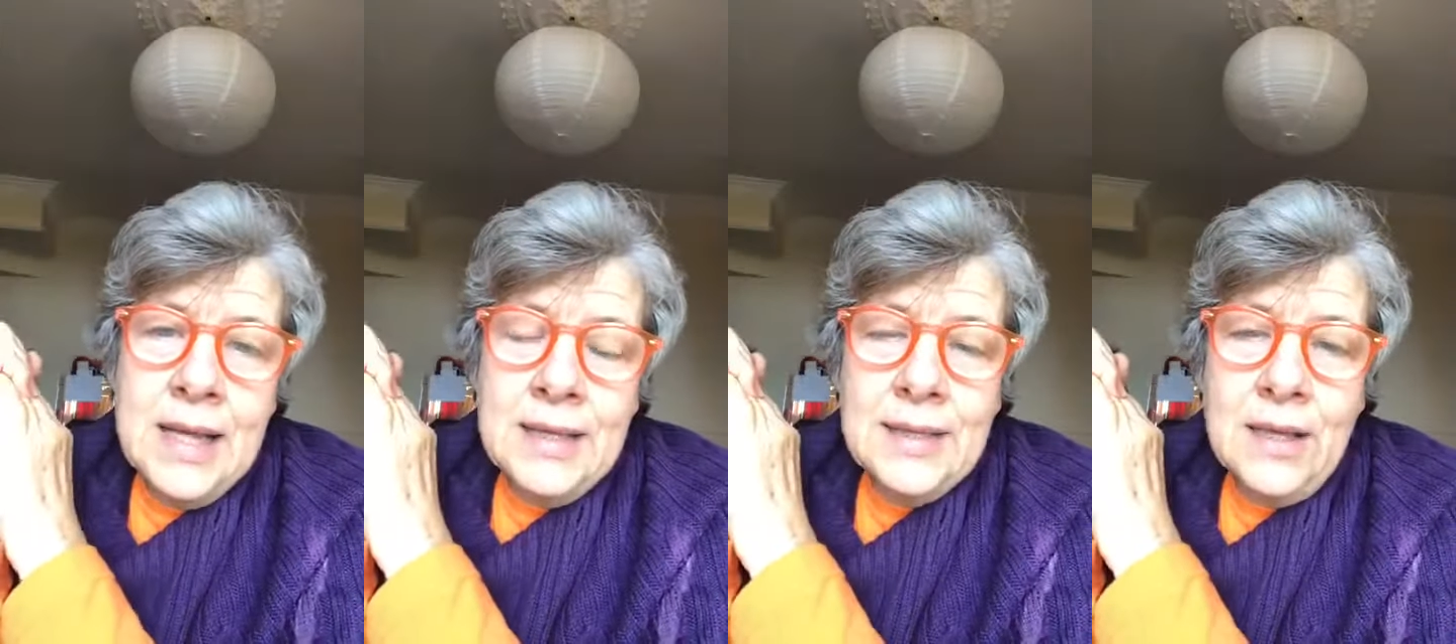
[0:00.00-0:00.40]

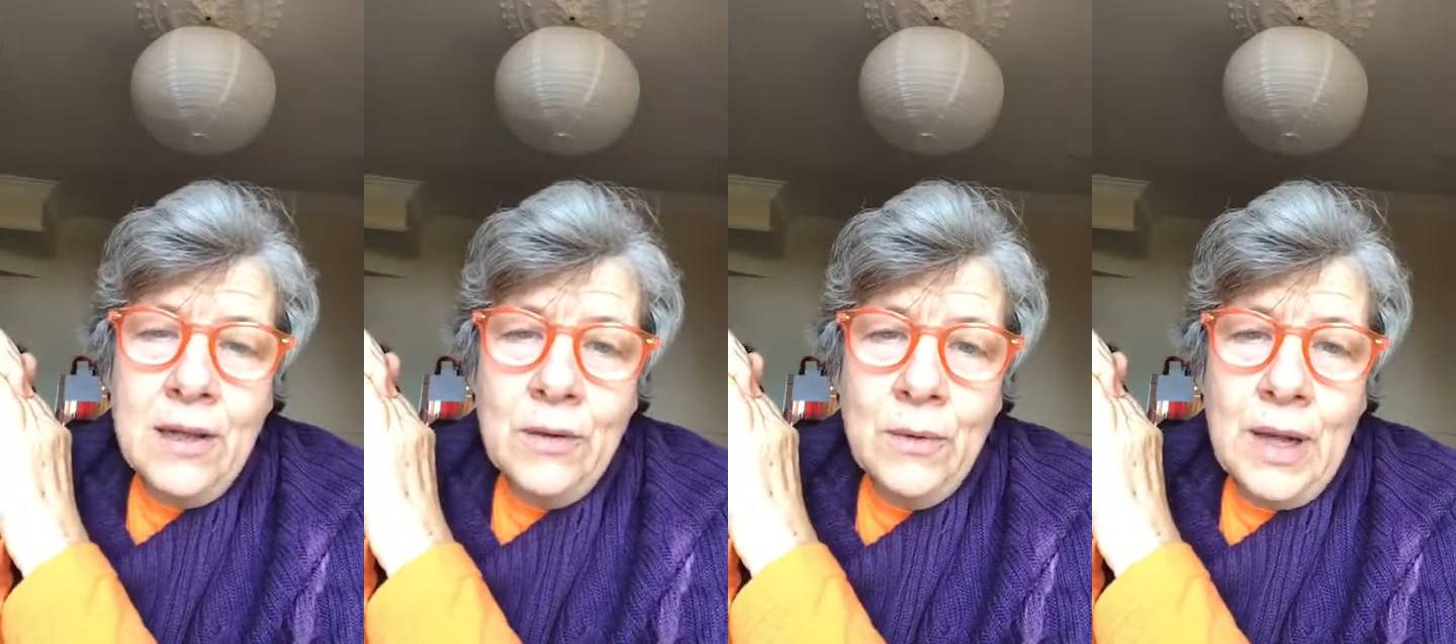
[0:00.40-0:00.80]

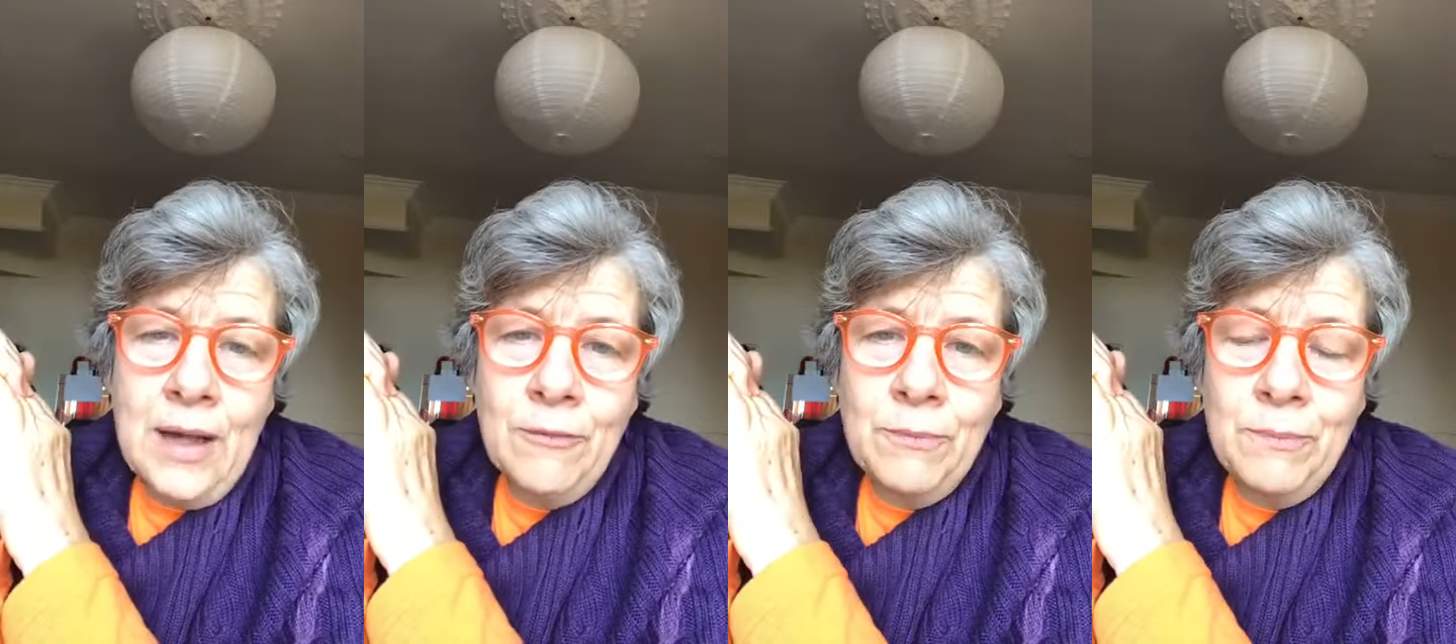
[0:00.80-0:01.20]
So
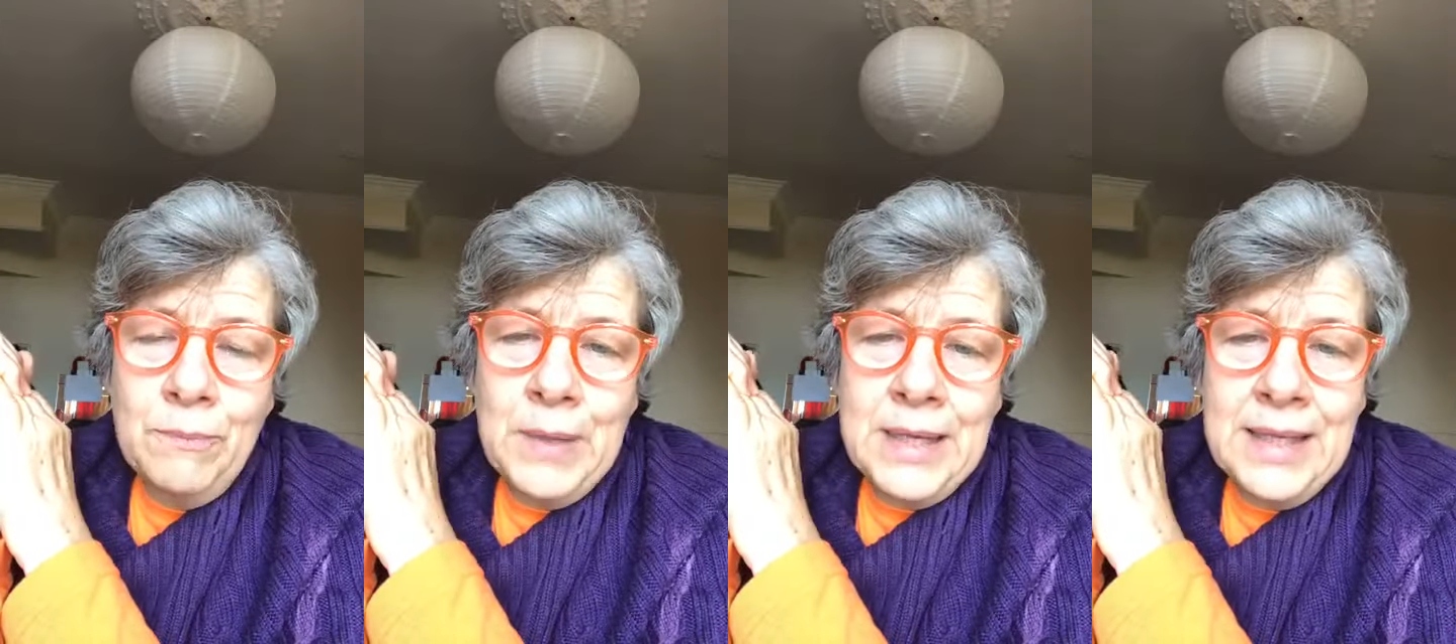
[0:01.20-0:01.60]
I've
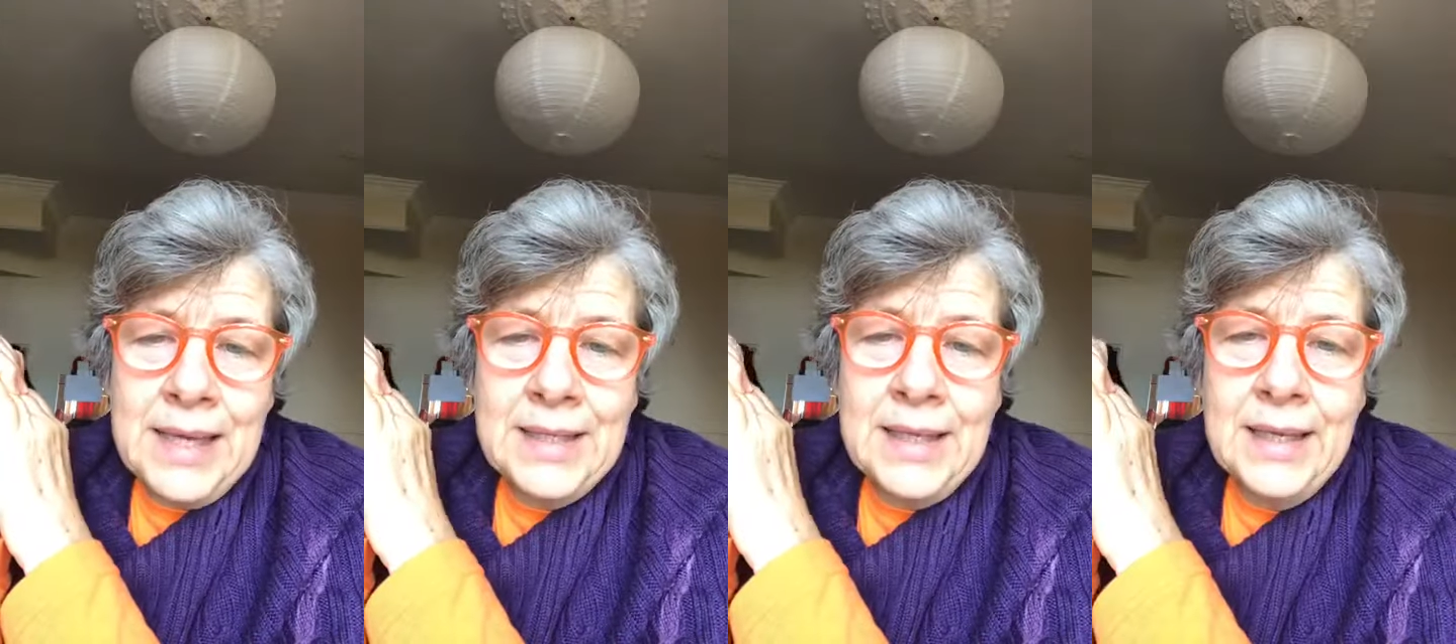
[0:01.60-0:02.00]
been
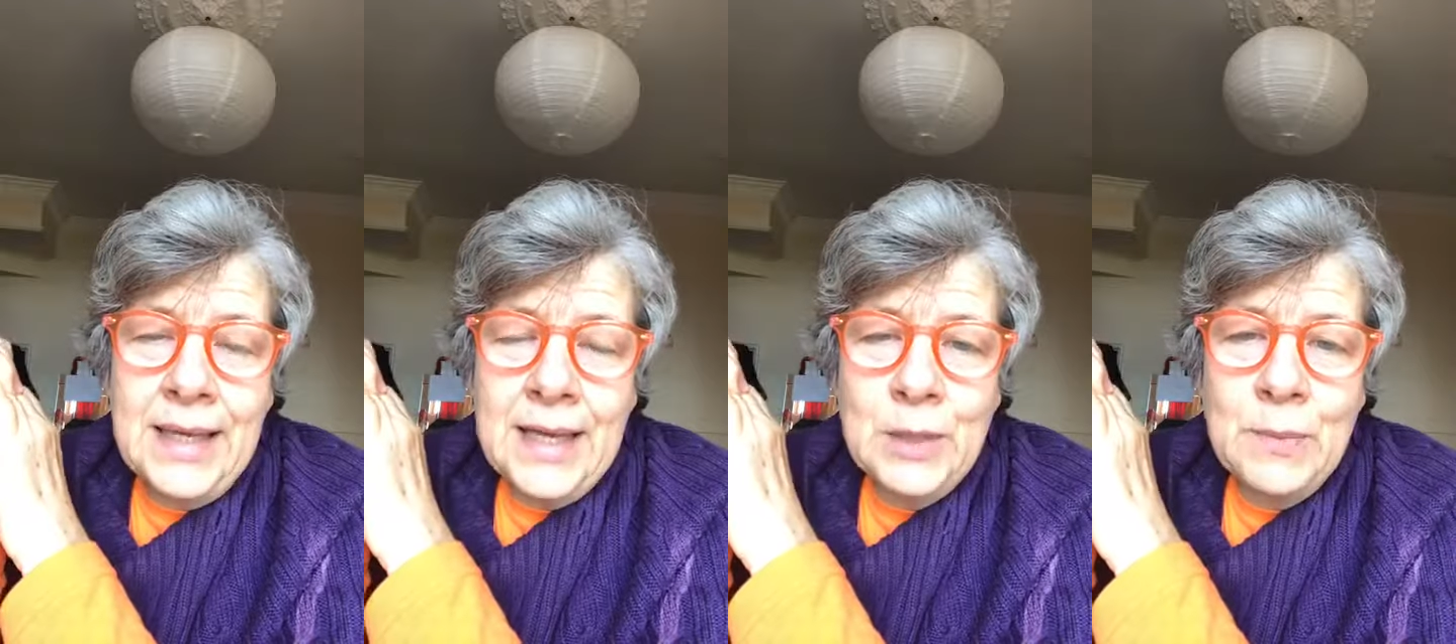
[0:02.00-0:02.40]
getting
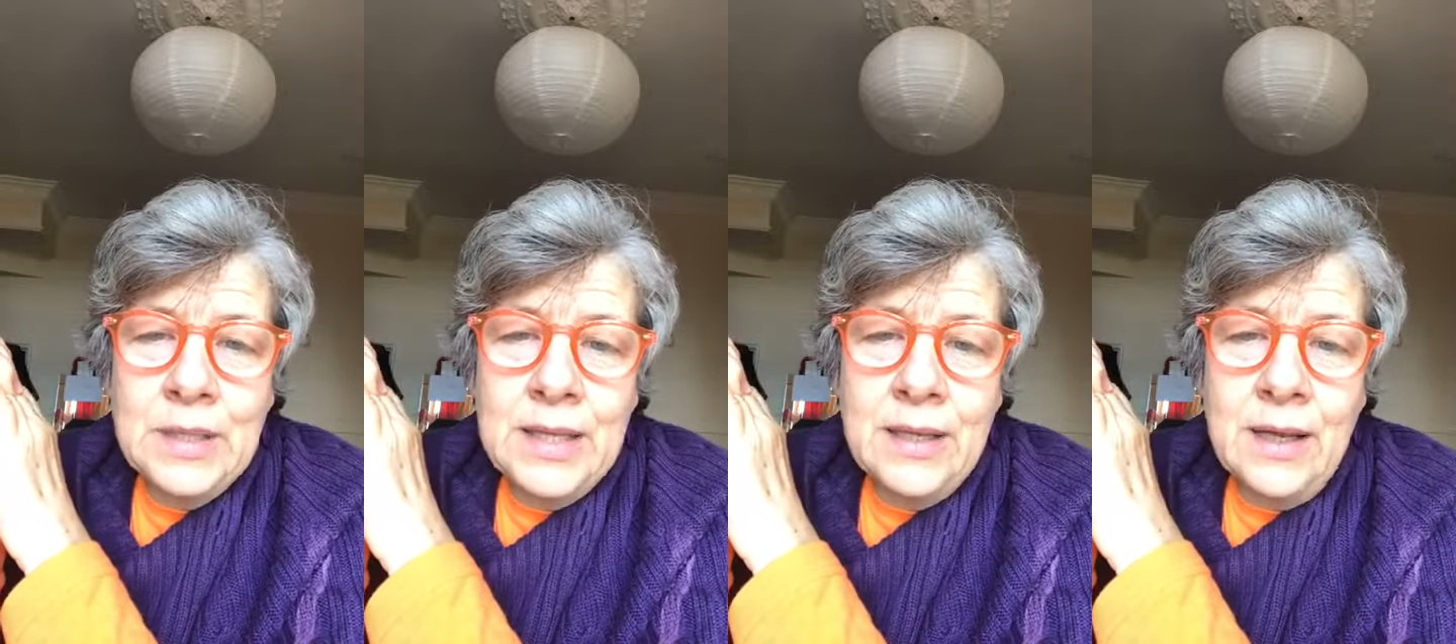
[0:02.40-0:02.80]

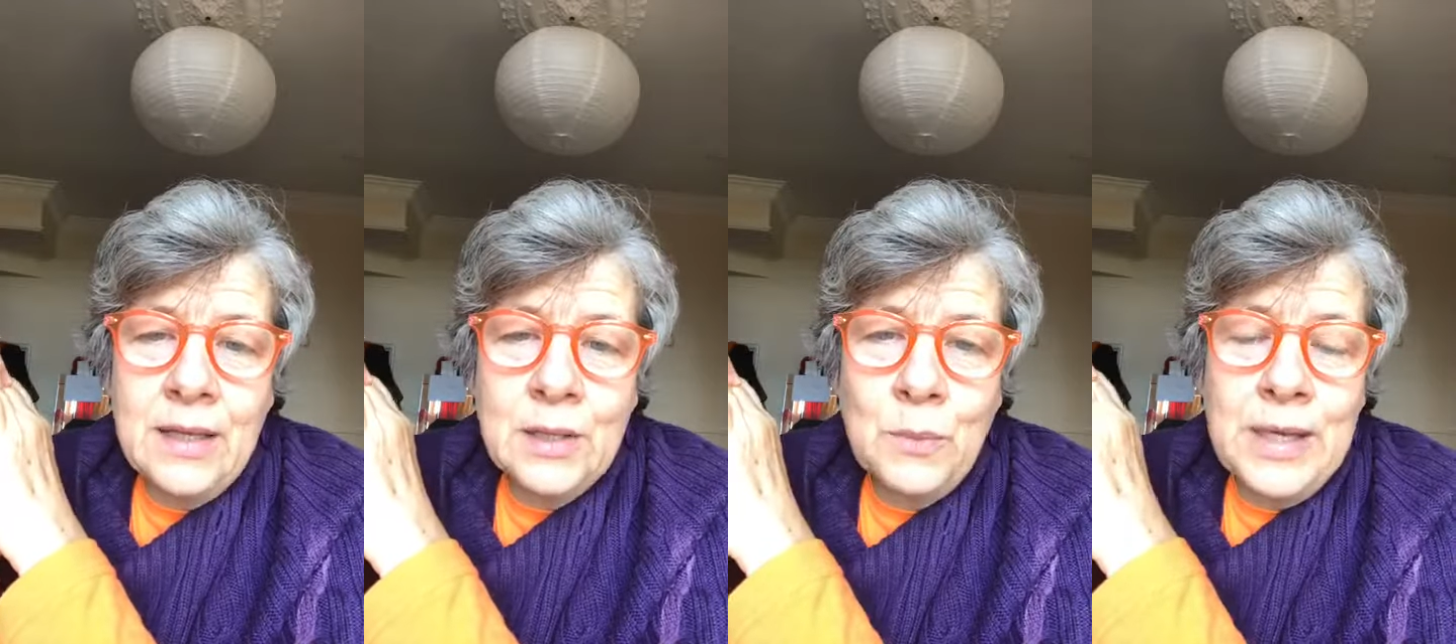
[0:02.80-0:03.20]
engagement in the
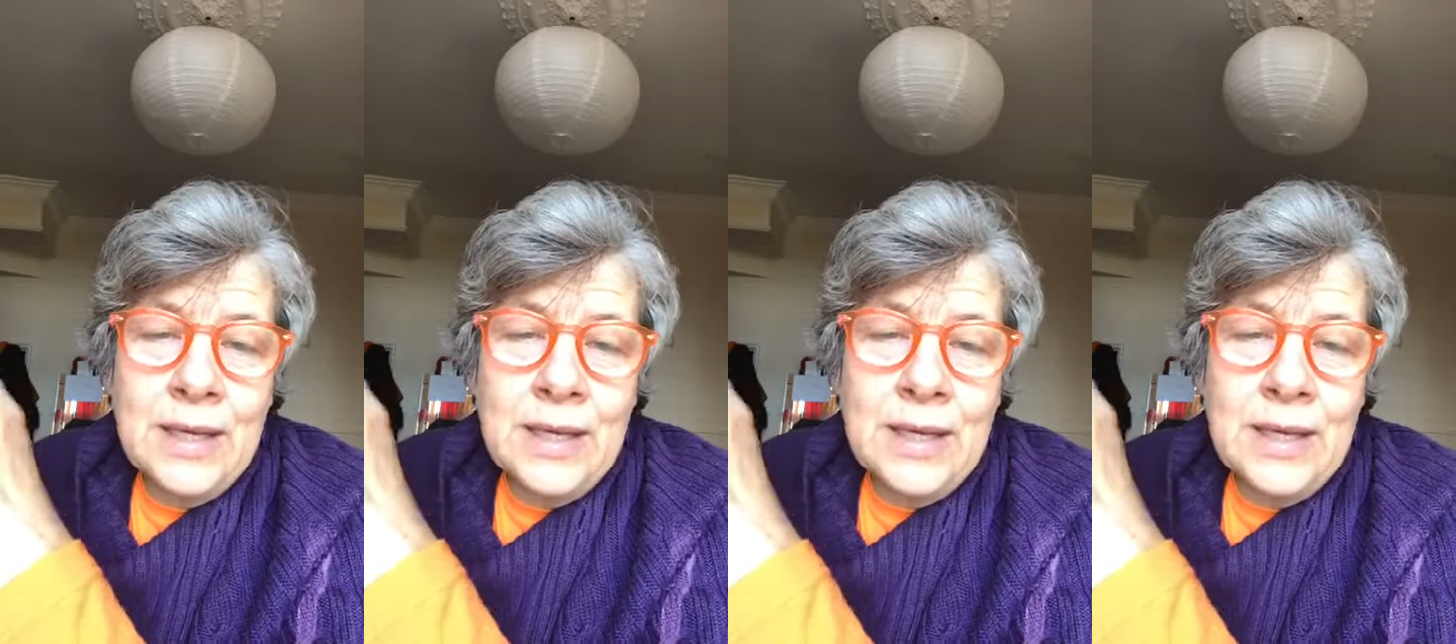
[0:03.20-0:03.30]
last week.